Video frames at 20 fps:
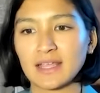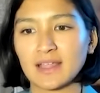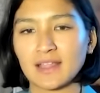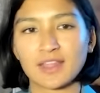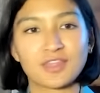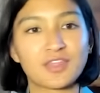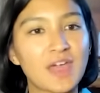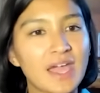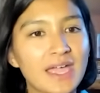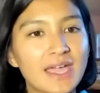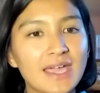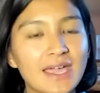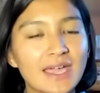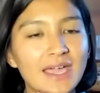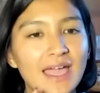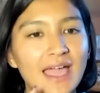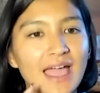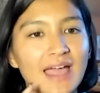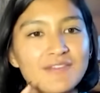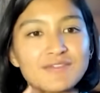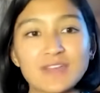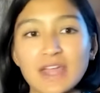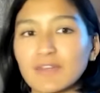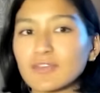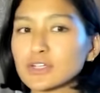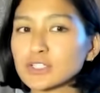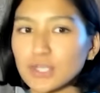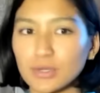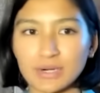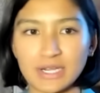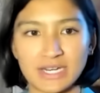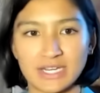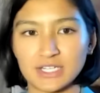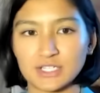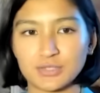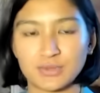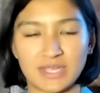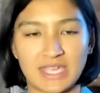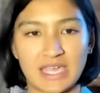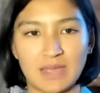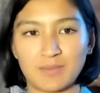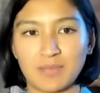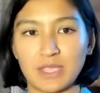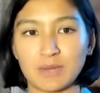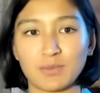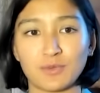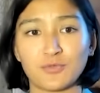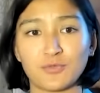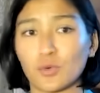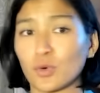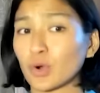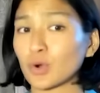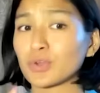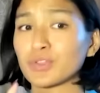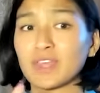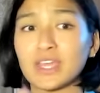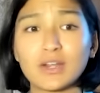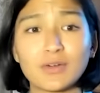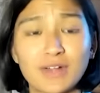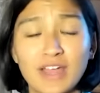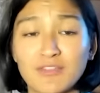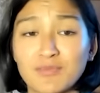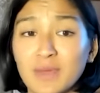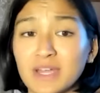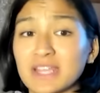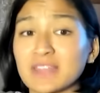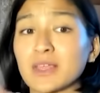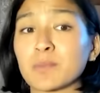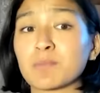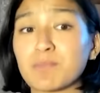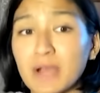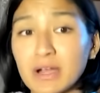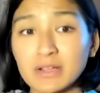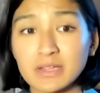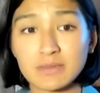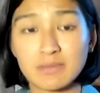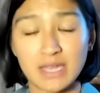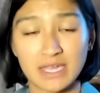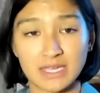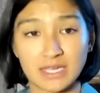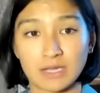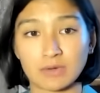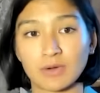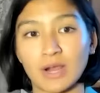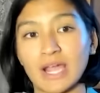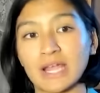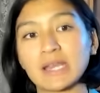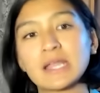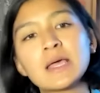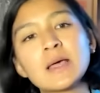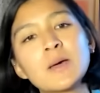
they have never donated to a campaign before, or they don't have money, they're barely making rent,